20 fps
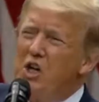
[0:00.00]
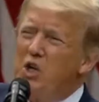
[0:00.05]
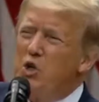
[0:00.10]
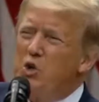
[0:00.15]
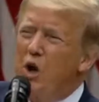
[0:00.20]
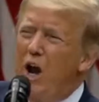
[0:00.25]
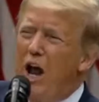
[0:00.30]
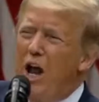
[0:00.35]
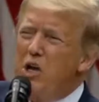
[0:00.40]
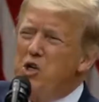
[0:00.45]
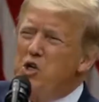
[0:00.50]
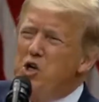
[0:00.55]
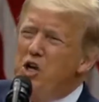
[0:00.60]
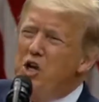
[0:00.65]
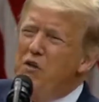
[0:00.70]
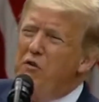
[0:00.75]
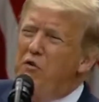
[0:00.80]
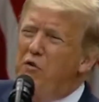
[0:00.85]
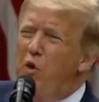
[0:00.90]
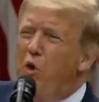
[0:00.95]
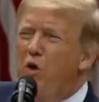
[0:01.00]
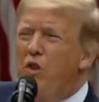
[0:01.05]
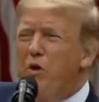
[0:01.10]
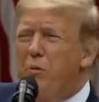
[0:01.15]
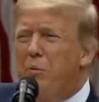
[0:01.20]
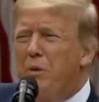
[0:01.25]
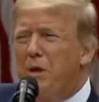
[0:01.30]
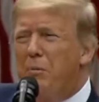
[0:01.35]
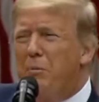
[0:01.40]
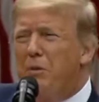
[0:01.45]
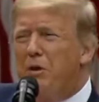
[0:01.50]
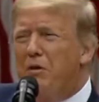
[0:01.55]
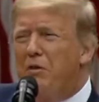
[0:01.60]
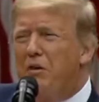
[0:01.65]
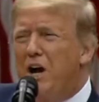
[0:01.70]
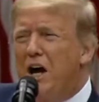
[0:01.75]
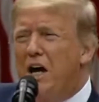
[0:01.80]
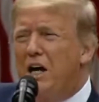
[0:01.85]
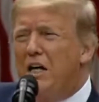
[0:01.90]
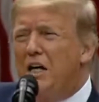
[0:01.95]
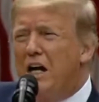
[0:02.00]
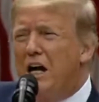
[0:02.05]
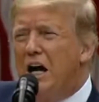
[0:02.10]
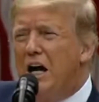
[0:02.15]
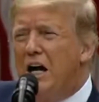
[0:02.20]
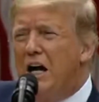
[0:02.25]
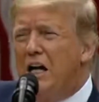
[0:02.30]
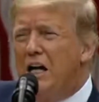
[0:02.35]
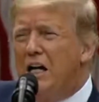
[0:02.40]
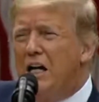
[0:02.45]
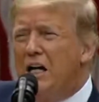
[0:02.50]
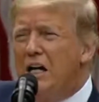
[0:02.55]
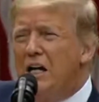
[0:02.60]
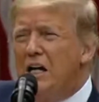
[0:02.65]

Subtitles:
tragedy for the people of Hong Kong,